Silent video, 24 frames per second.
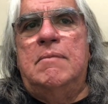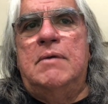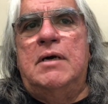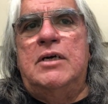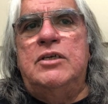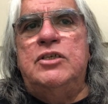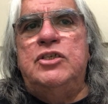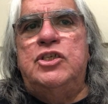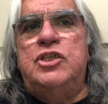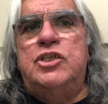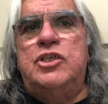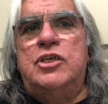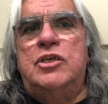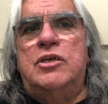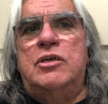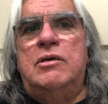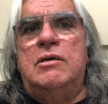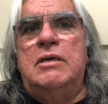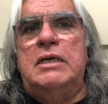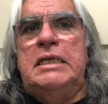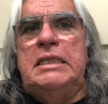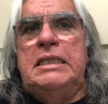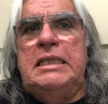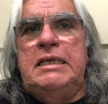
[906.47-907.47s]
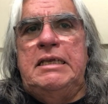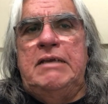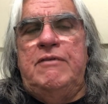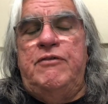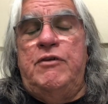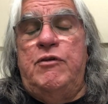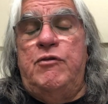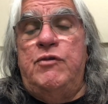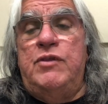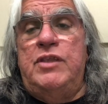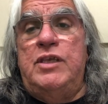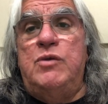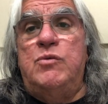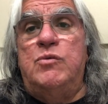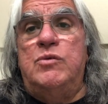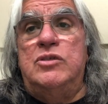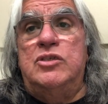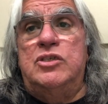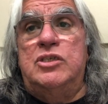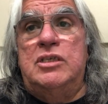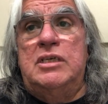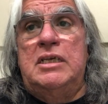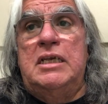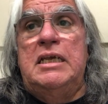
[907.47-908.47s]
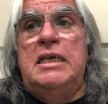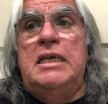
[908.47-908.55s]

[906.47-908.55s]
unsure if everything was